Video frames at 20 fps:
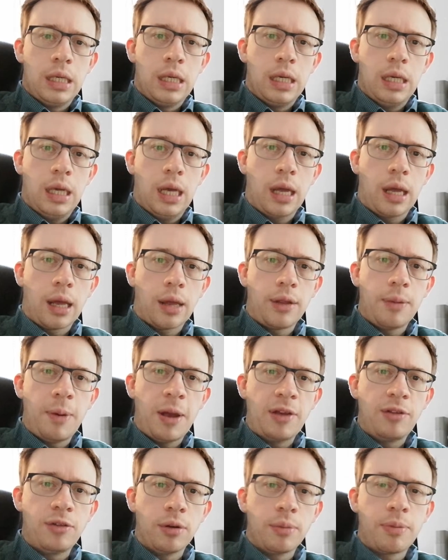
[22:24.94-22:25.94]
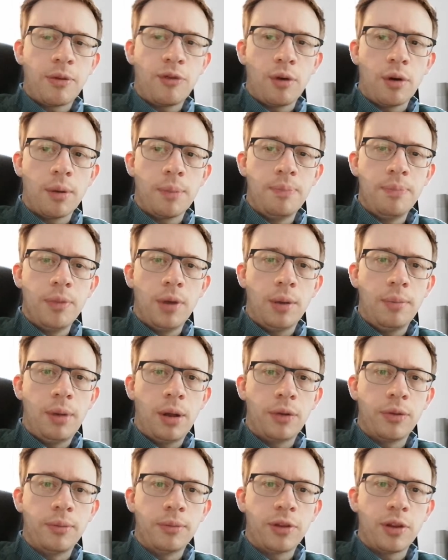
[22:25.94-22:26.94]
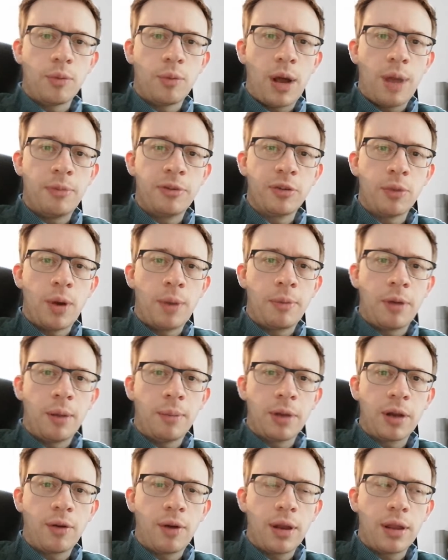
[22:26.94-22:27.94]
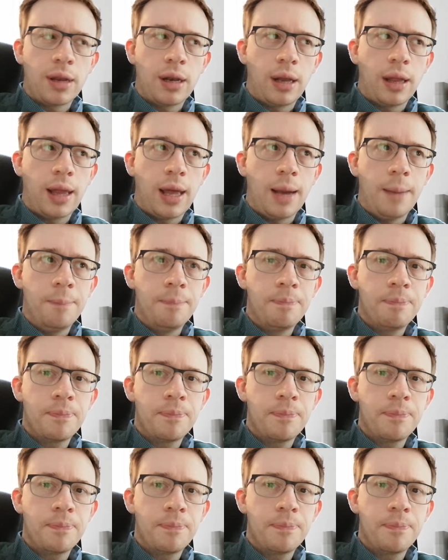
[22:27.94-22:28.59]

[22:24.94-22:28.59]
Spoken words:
the Patreon before I upload them to the web as a webcomic or anything like that.